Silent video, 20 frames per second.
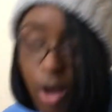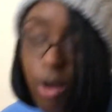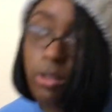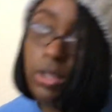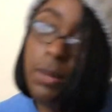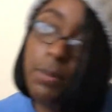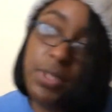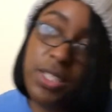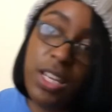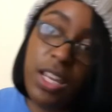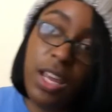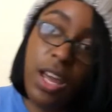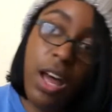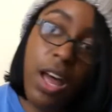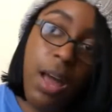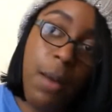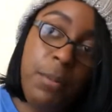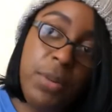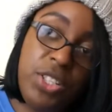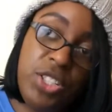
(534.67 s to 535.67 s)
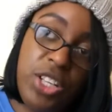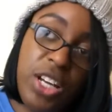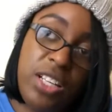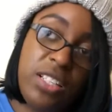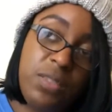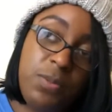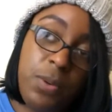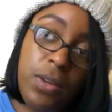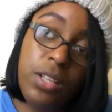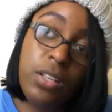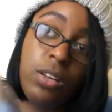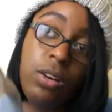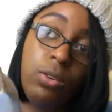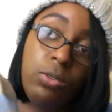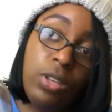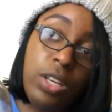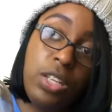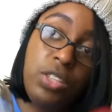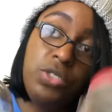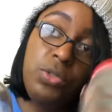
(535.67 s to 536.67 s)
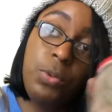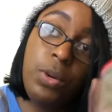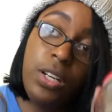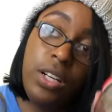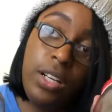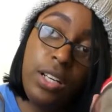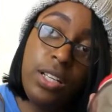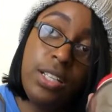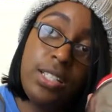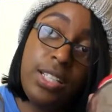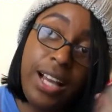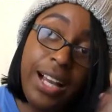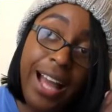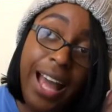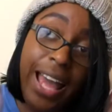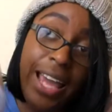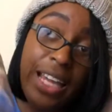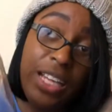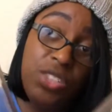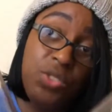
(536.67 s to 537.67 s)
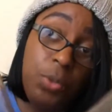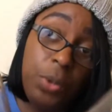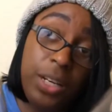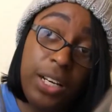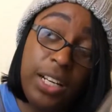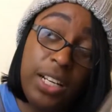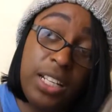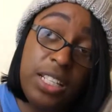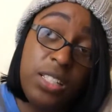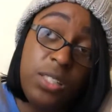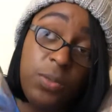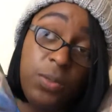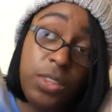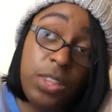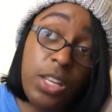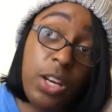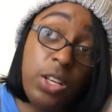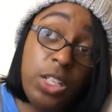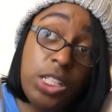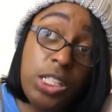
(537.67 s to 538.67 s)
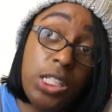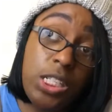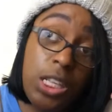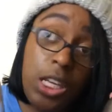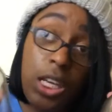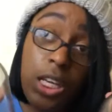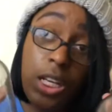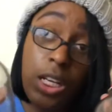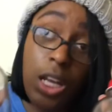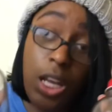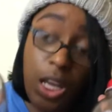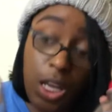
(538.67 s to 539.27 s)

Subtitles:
Oh, let me tell you how much I spent on each one of these. I got each one of these for 30 cents.